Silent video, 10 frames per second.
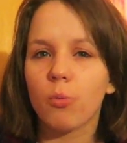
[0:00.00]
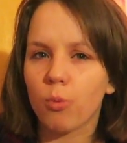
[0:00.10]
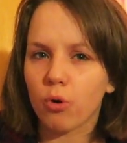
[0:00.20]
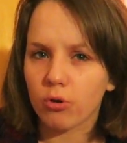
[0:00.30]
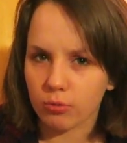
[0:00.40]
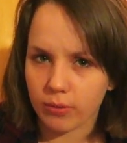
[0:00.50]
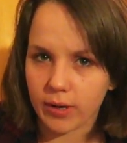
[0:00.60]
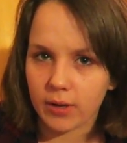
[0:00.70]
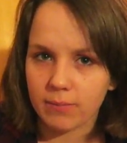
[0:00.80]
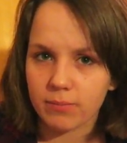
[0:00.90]
what
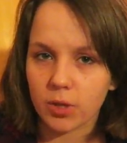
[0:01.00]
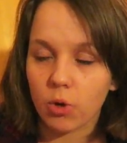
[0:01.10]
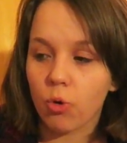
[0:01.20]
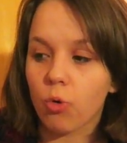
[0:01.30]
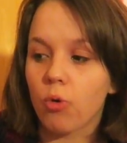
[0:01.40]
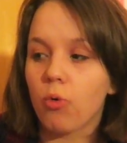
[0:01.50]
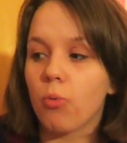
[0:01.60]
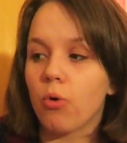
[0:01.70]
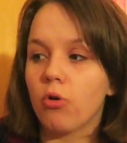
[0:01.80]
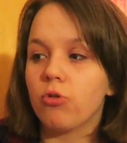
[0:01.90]
career or
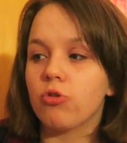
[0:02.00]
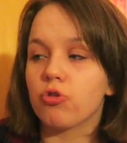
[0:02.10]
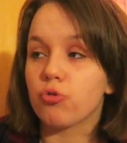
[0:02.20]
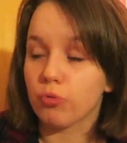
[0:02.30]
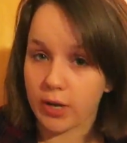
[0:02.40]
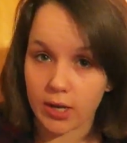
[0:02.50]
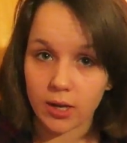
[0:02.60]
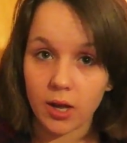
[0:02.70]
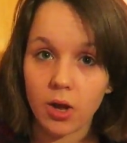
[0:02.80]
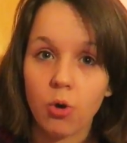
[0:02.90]
what
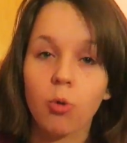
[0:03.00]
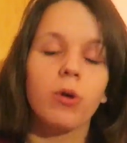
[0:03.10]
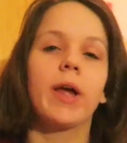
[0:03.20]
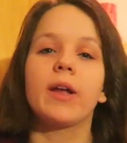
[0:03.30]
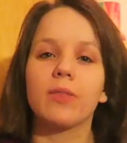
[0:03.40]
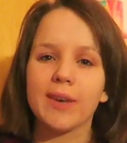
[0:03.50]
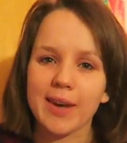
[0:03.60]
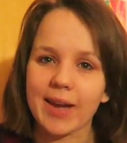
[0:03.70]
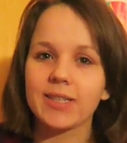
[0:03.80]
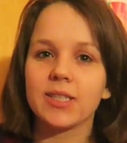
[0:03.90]
degree or like the
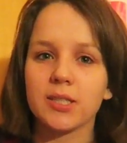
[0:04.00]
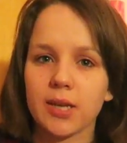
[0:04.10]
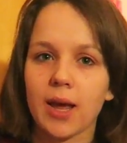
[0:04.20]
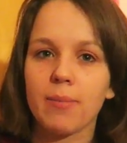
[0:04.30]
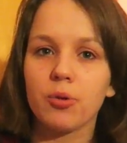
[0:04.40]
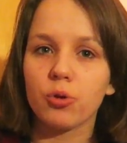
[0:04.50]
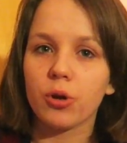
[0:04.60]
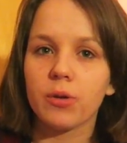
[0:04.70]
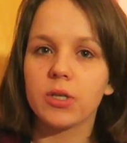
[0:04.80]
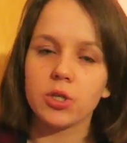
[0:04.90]
next step you're
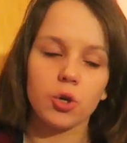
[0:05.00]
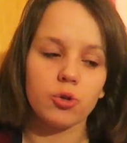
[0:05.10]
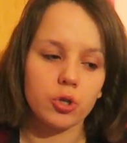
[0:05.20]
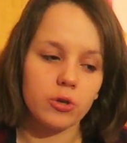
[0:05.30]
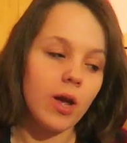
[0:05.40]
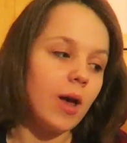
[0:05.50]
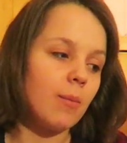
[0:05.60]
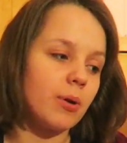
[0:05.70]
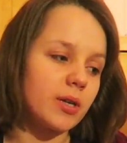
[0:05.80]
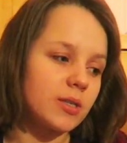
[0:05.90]
going to go to,
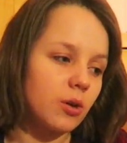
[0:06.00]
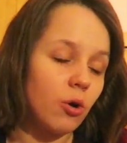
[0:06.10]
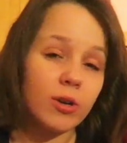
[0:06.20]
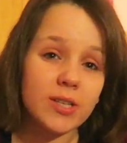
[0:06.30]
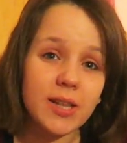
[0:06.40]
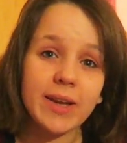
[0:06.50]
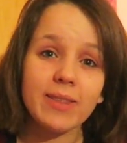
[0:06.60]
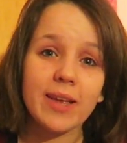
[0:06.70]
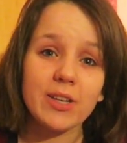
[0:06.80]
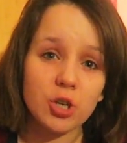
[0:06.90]
because honestly
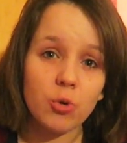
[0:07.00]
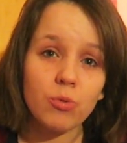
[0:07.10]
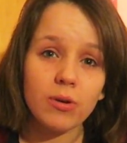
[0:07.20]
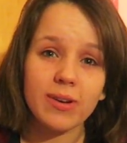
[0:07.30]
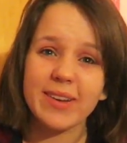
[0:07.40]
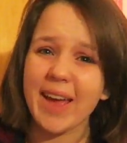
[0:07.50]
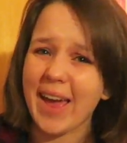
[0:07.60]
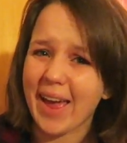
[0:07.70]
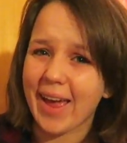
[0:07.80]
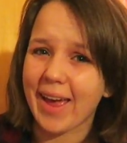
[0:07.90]
they don't
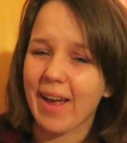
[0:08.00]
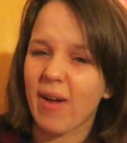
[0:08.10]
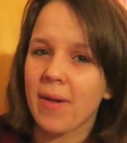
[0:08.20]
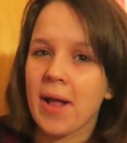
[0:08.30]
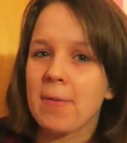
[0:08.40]
care